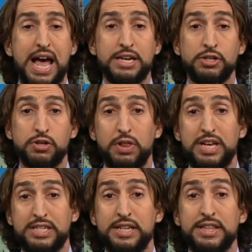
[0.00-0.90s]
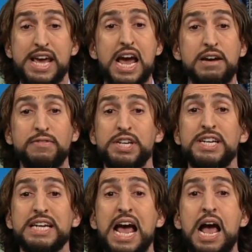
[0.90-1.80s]
And so, listen, the
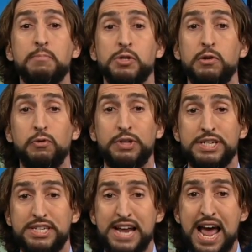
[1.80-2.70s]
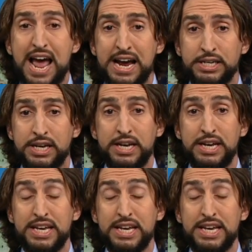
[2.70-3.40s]
AFC is absolutely stacked.